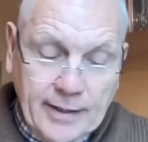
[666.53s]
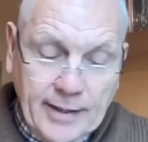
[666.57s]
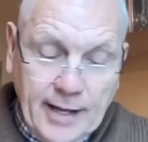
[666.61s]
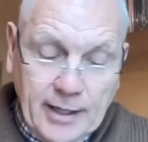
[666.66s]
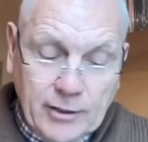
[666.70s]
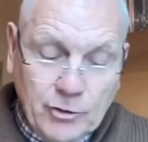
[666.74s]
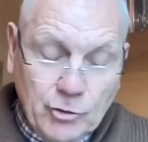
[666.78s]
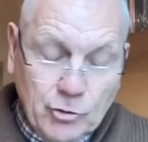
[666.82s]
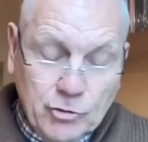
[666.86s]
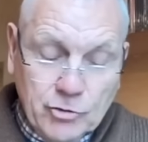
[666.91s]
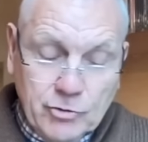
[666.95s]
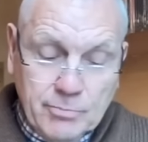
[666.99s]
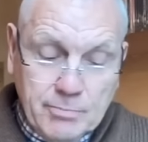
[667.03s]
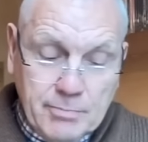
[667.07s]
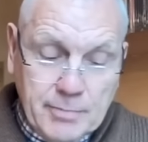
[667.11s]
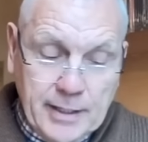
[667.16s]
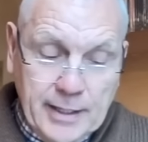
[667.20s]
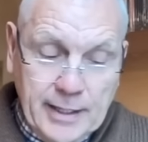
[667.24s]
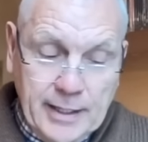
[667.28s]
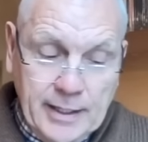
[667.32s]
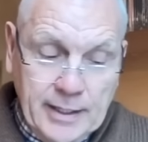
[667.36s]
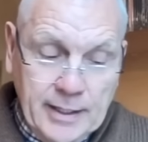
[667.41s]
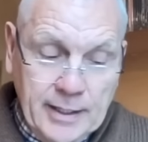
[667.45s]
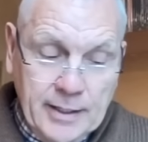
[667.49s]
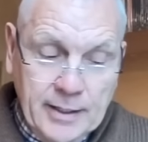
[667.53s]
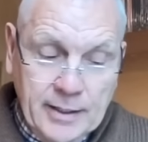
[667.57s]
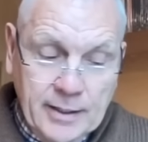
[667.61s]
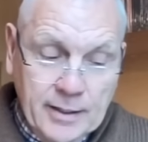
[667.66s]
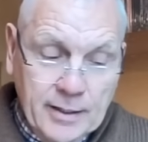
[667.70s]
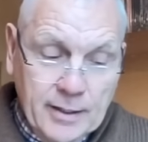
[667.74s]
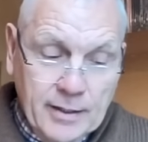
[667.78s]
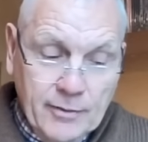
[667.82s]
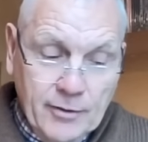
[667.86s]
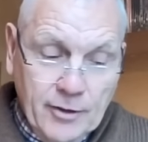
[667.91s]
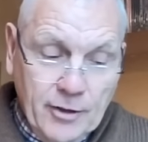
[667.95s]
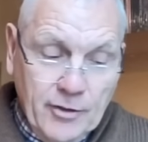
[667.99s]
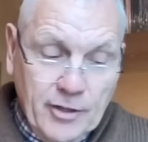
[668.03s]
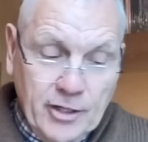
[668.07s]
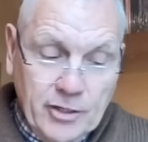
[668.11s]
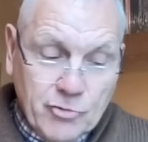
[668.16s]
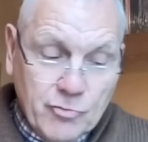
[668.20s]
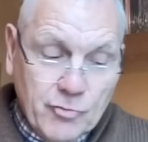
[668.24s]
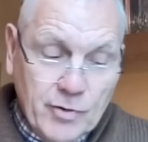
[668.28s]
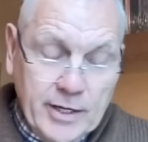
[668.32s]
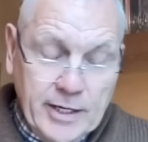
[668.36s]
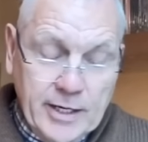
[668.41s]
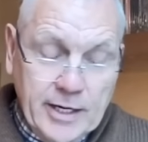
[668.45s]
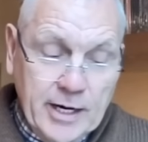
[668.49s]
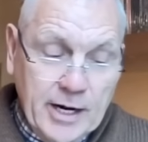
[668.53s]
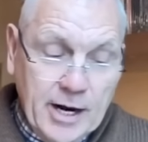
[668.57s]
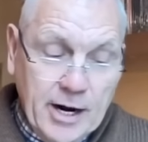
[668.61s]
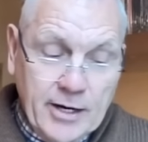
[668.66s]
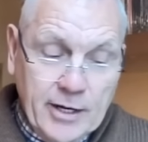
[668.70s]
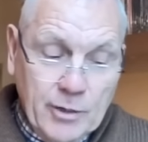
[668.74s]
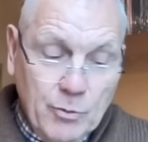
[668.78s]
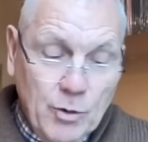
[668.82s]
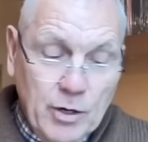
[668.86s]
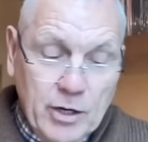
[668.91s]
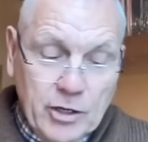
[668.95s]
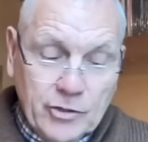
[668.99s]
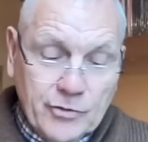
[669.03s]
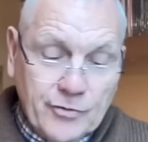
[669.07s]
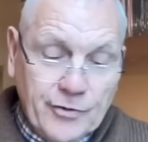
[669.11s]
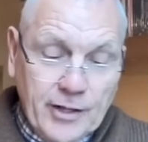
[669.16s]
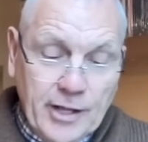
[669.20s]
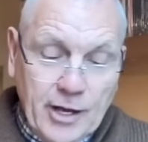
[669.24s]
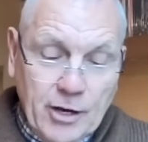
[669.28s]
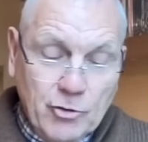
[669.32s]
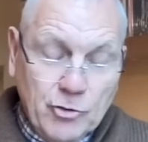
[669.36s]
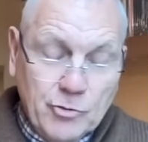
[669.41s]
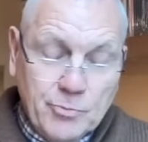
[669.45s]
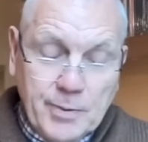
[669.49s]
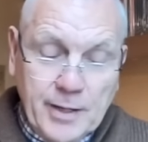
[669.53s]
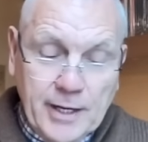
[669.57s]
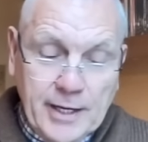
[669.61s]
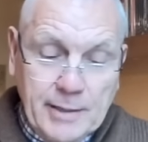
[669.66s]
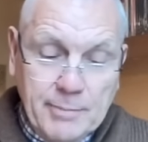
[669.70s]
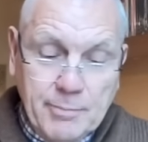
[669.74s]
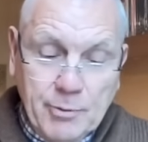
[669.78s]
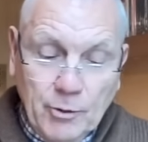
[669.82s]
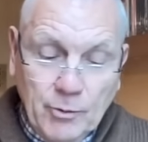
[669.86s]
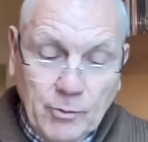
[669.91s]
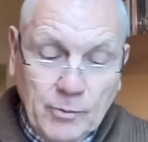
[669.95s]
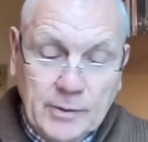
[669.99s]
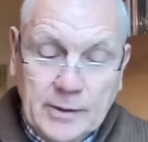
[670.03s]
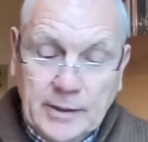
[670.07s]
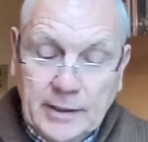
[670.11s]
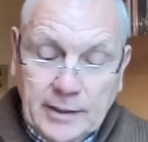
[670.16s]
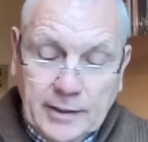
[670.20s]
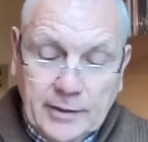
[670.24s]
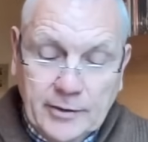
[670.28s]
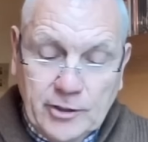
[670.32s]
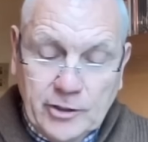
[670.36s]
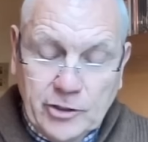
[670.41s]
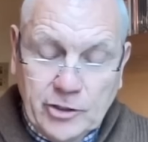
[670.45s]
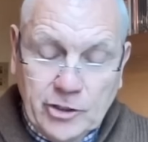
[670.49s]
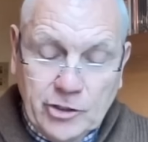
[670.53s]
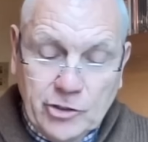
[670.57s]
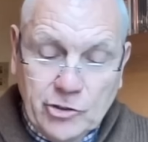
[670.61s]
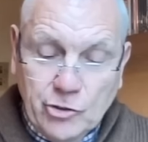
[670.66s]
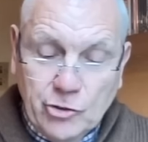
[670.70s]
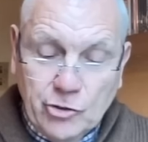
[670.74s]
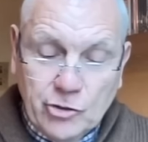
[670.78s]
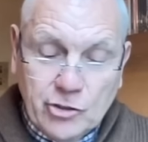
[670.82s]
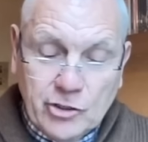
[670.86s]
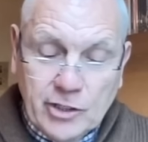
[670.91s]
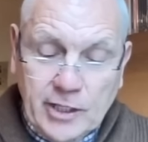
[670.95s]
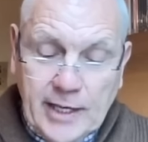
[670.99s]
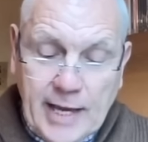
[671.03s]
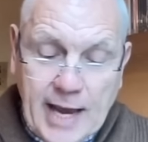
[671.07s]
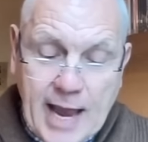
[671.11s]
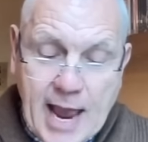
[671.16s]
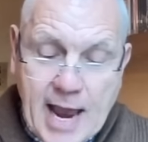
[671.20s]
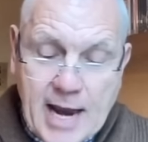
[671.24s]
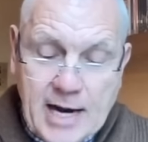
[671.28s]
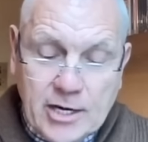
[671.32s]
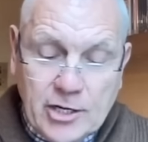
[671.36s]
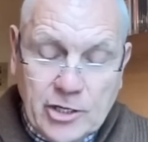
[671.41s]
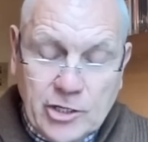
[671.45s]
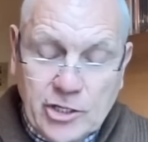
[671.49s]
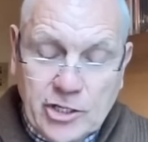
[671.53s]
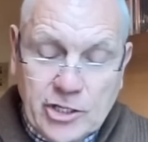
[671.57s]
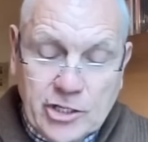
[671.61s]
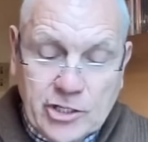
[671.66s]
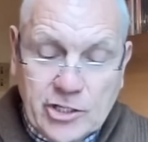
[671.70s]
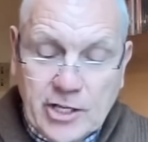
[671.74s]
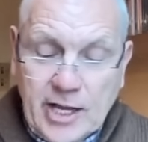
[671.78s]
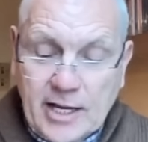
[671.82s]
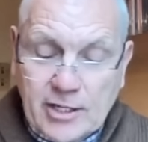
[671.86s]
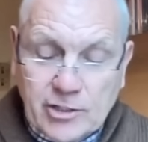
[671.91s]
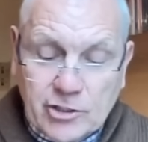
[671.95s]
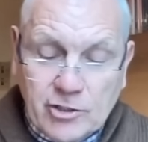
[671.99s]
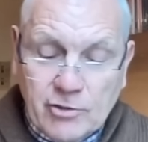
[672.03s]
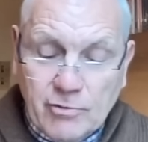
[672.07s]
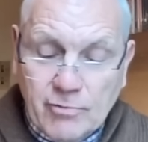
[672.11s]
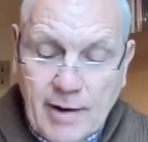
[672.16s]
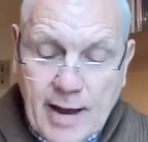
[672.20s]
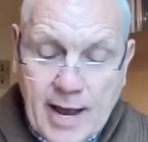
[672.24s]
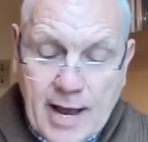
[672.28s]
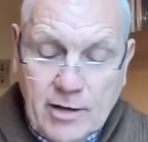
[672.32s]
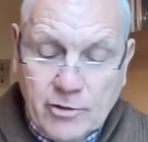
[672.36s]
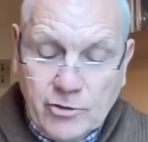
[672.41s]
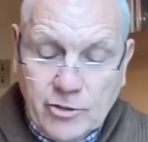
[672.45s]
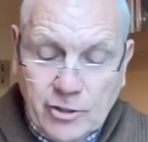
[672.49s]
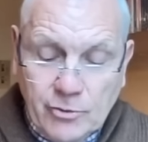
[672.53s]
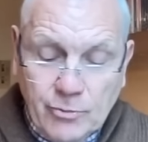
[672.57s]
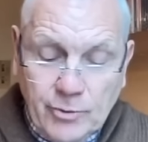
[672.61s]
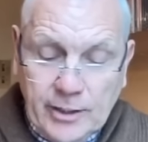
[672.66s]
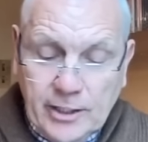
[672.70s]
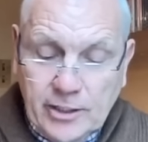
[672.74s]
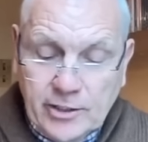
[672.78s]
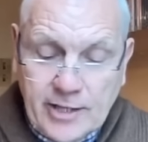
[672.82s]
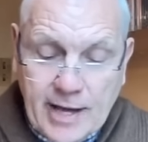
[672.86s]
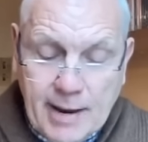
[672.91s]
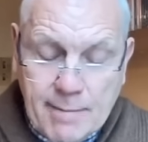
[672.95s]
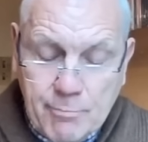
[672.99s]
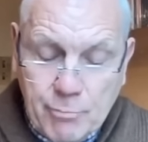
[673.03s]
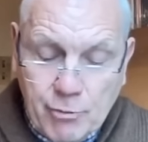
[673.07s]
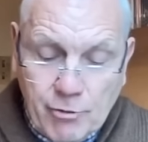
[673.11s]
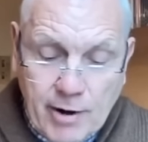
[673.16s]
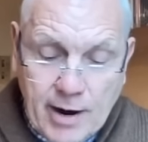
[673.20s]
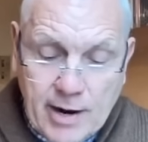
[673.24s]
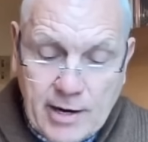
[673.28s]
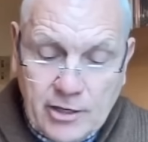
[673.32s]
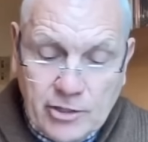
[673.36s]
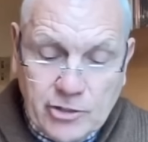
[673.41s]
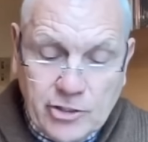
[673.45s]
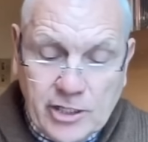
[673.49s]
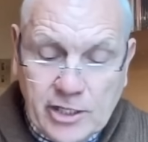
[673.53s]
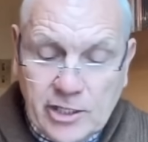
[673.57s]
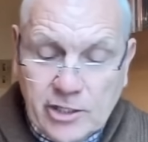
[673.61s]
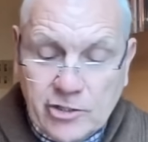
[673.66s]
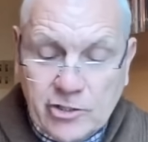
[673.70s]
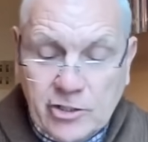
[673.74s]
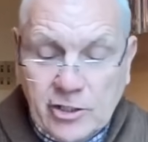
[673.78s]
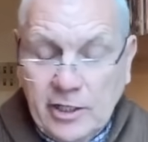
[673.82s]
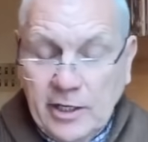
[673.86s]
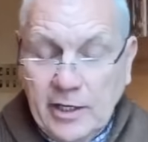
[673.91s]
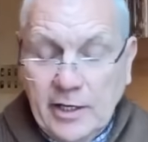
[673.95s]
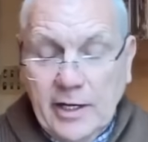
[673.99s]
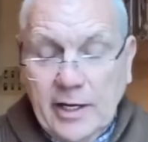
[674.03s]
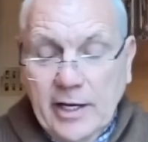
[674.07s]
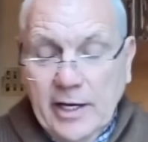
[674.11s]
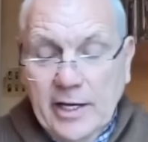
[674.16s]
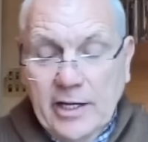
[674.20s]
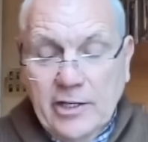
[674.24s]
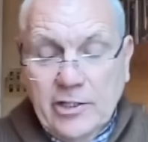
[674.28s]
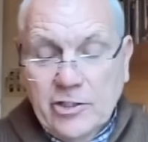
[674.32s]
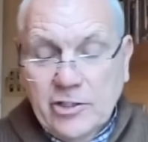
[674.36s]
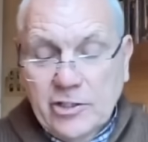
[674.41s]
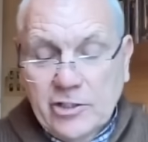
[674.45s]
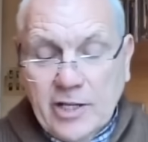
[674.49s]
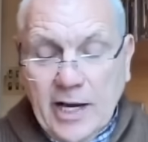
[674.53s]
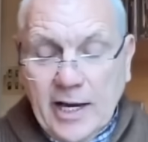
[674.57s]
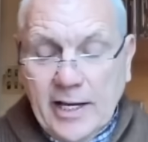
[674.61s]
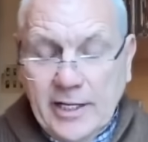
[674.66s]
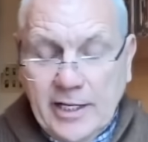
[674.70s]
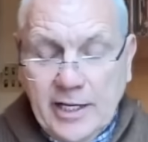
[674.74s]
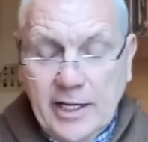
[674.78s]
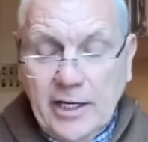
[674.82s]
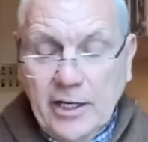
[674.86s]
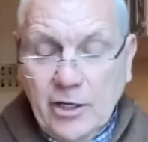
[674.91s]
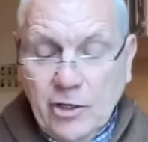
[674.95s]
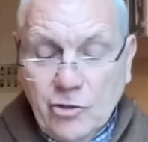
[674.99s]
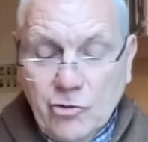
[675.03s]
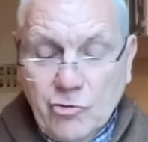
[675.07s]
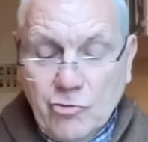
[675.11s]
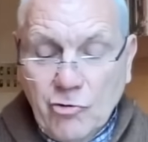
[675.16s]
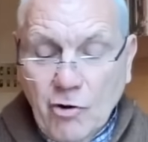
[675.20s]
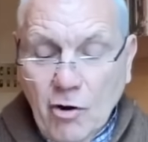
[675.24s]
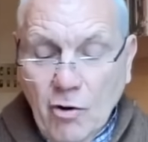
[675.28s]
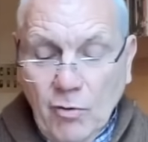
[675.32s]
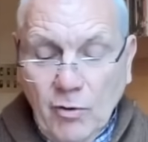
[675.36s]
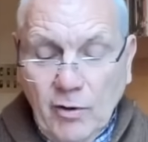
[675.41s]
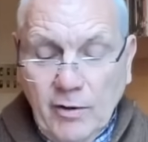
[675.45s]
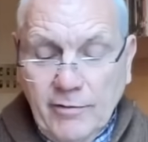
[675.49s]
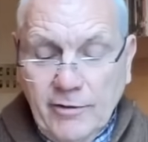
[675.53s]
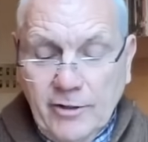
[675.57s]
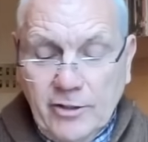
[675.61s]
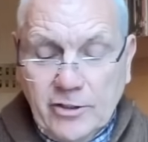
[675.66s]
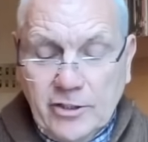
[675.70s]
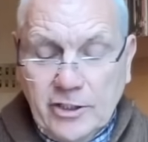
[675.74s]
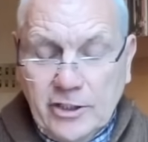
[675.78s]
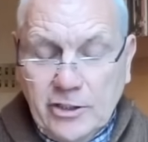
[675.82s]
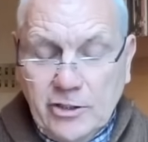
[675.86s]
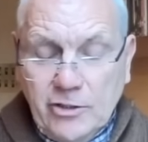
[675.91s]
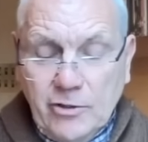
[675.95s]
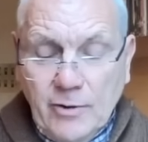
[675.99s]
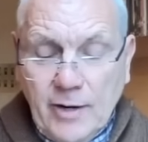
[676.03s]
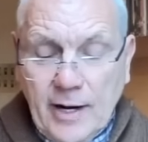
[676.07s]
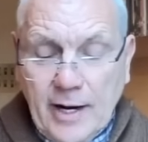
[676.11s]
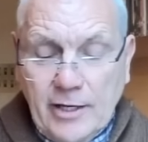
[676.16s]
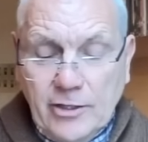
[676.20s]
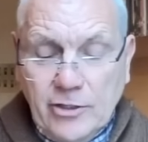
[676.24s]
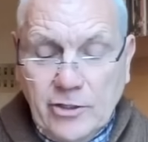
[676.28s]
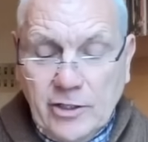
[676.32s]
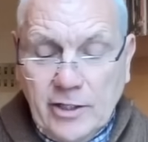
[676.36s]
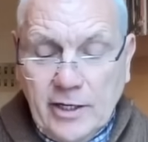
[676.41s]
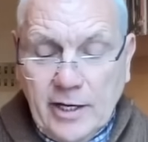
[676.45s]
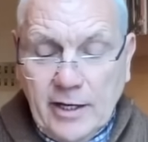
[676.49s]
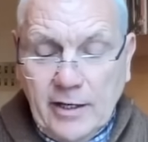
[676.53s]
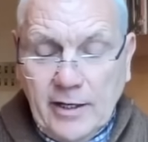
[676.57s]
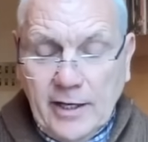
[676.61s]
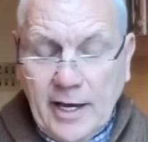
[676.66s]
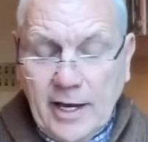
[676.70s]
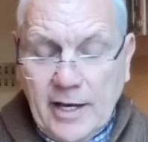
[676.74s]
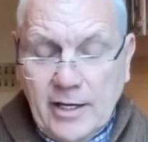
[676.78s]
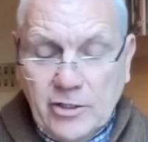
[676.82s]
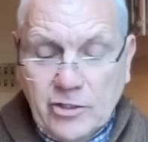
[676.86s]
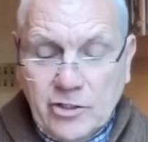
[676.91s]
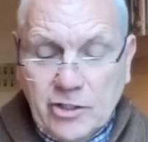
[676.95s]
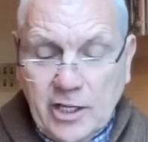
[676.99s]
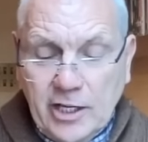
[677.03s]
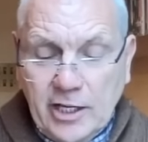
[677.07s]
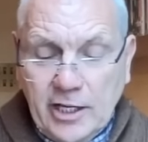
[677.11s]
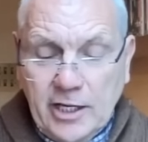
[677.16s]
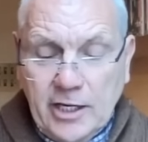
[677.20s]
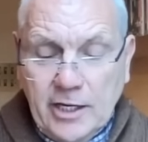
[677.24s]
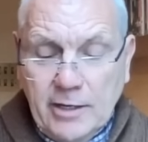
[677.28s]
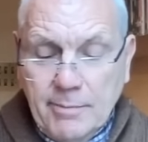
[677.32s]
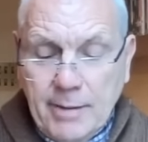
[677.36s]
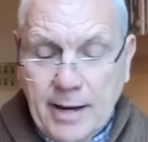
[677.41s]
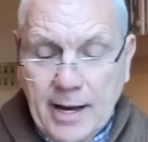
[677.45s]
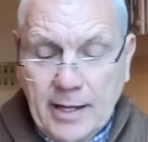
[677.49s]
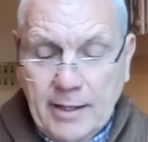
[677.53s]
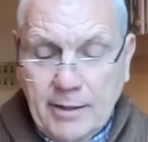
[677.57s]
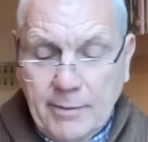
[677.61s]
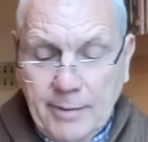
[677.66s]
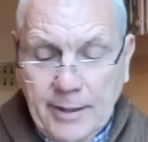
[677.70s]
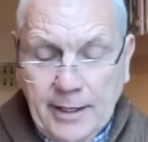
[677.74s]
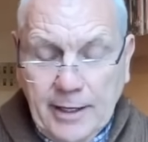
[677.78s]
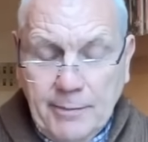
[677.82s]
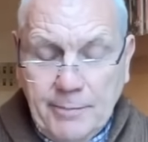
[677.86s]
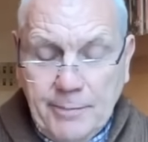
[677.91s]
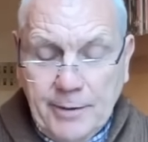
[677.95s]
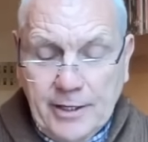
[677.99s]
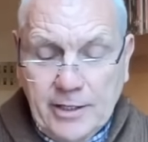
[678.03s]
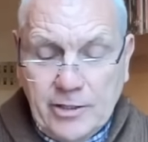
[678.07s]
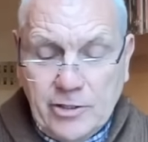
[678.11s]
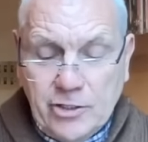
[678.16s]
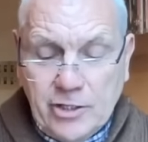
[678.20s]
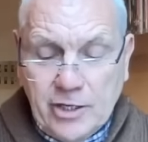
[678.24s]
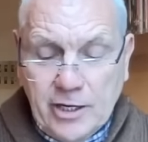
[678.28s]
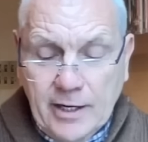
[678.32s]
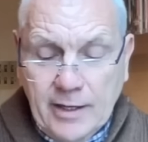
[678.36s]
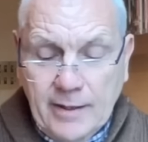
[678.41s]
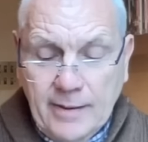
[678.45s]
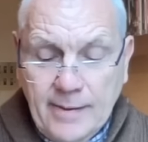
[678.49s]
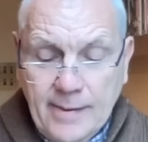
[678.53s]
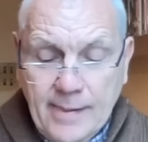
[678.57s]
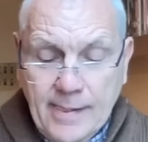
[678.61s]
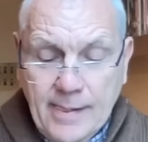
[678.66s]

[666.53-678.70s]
That doesn't mean that this reading only works for those people. This is just the energies that's around you. With this Emperor energy, it's taking control of the situation, okay? It's thinking about the bigger picture.